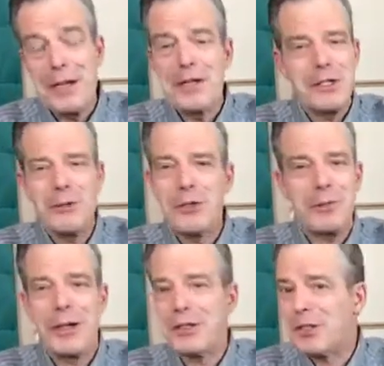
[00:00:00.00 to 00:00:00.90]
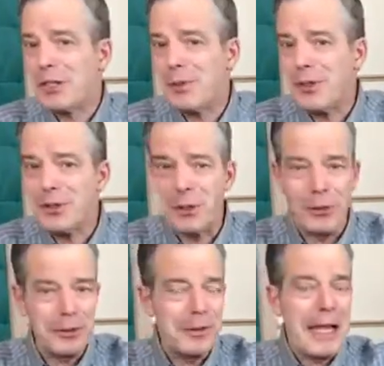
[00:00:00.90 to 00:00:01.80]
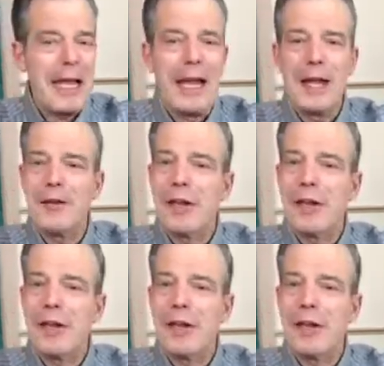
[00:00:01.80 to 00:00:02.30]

She was about six months old and